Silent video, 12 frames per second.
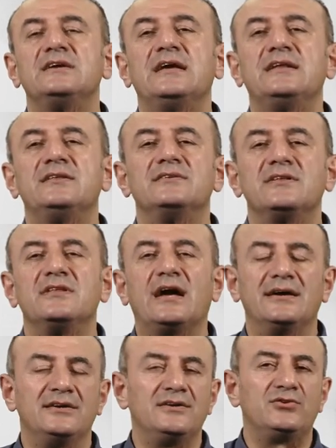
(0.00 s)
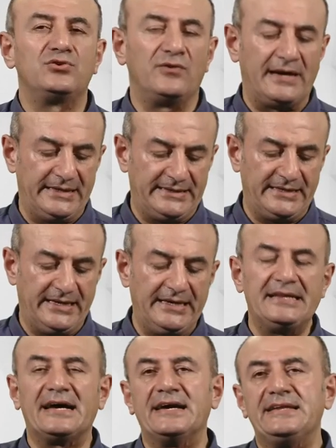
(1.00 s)
in
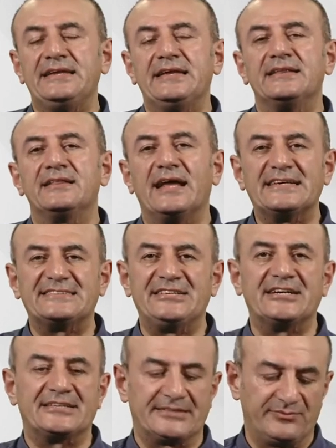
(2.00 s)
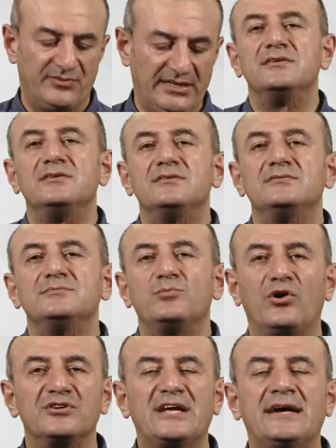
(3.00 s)
2019, last year,
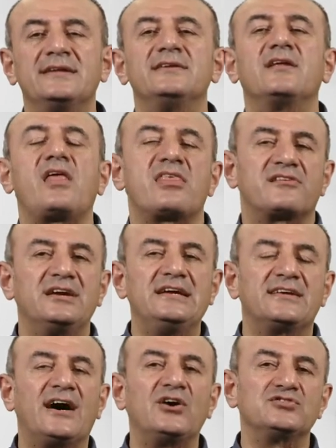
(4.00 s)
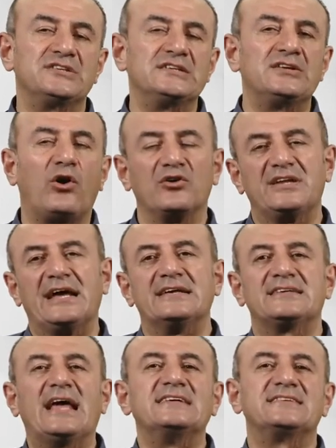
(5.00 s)
more than 3,000
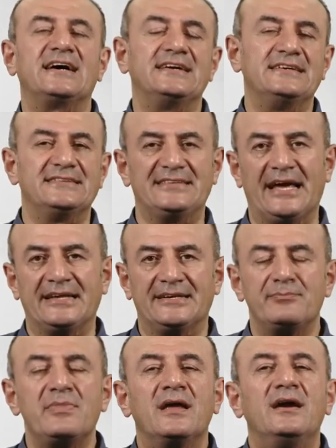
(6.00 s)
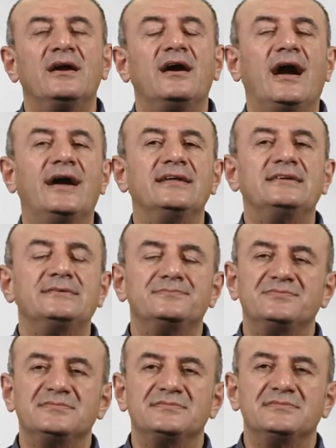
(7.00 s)
hotels, as I said. And
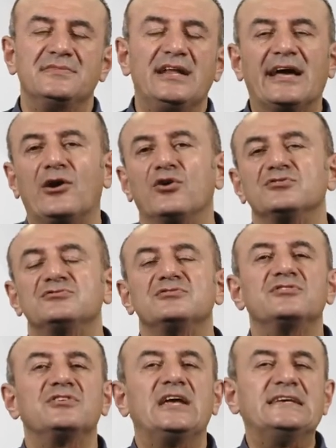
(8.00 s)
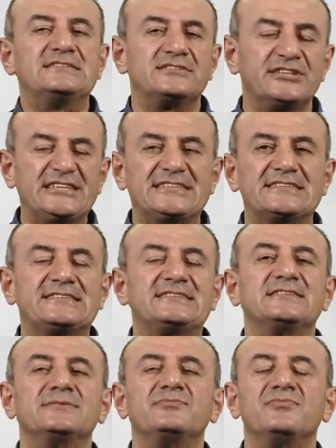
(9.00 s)
Lagos is the
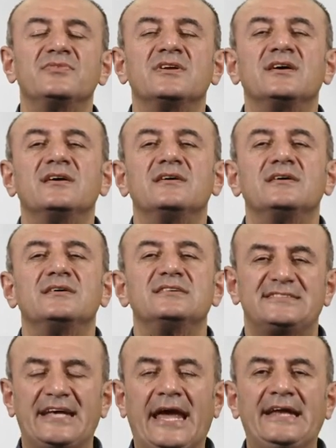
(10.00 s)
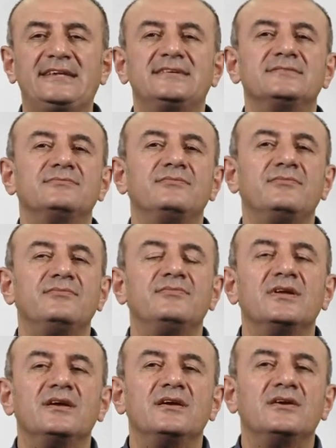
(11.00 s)
richest state
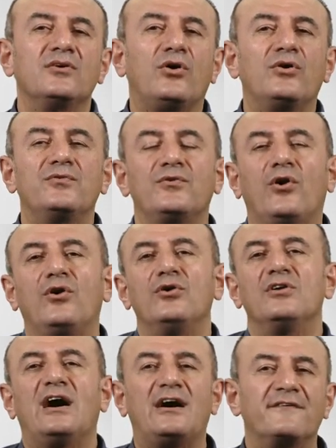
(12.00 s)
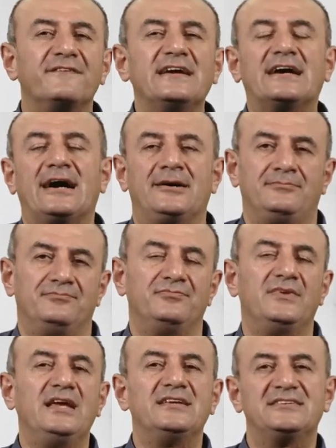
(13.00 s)
of all Africa,
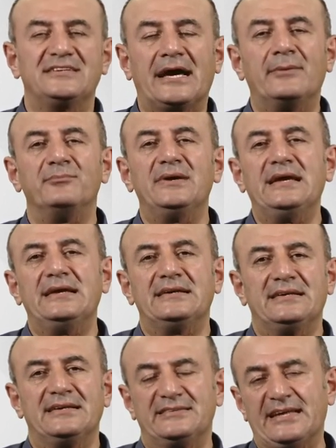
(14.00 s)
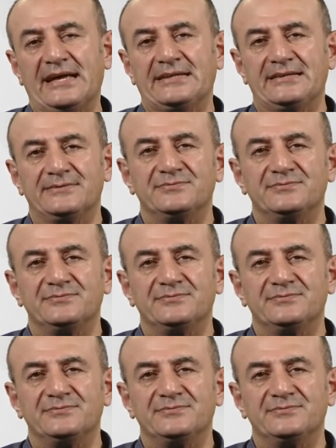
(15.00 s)
it can be said.